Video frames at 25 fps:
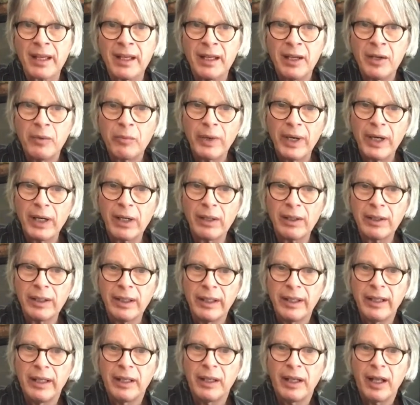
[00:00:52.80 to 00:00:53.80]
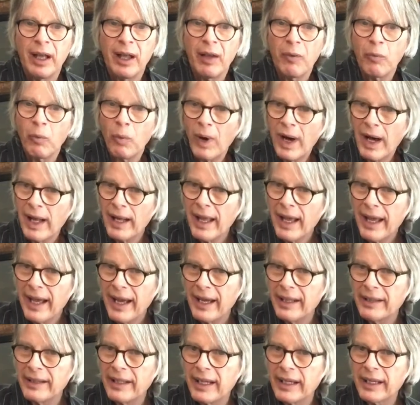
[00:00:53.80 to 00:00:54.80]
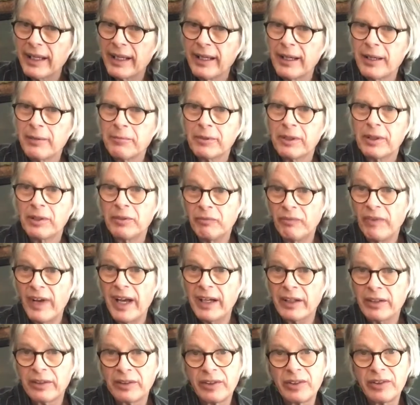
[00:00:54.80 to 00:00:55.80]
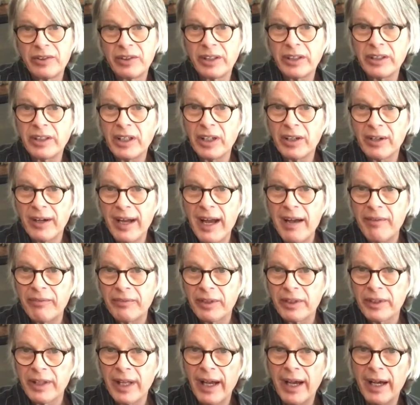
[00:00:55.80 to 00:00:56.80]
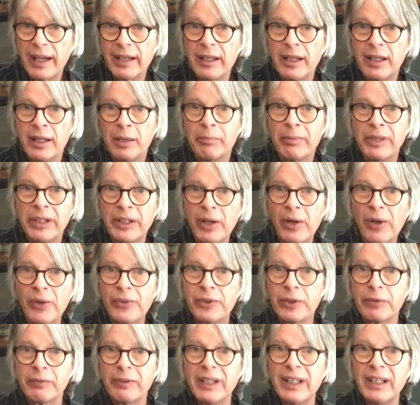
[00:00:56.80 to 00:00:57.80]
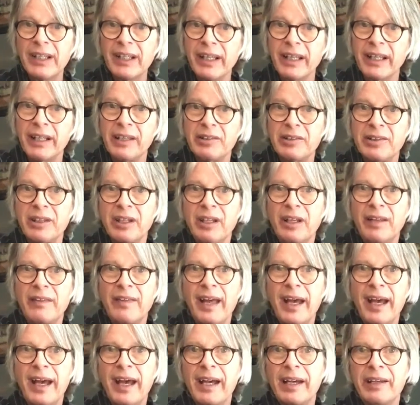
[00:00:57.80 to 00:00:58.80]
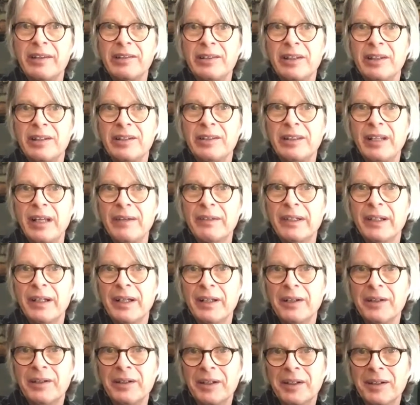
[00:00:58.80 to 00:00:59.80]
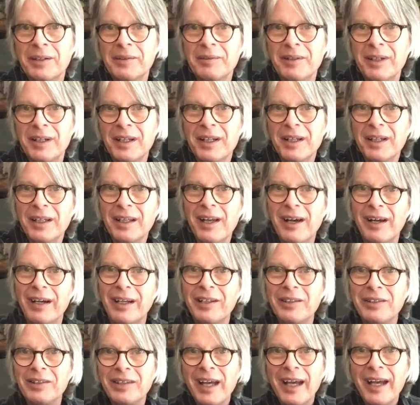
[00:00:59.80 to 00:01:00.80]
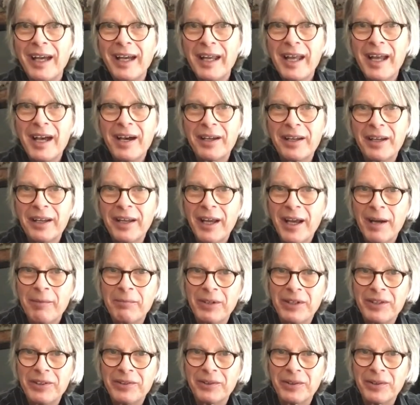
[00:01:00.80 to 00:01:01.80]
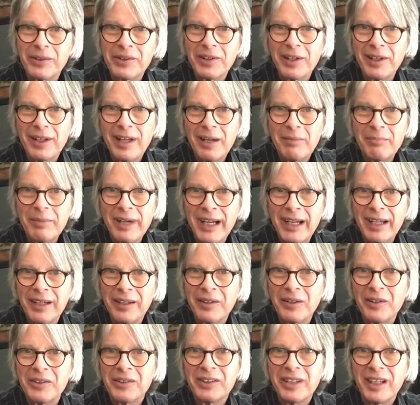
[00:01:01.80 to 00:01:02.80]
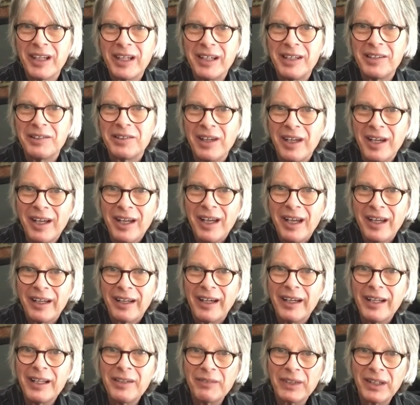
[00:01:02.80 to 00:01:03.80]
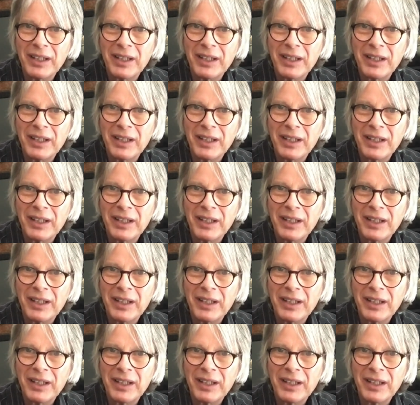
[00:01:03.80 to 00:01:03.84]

Well, while I had that camera, in fact, just a year after that, Minolta released the X-700. Now, I used to hang out in camera stores a lot back in those days, and I even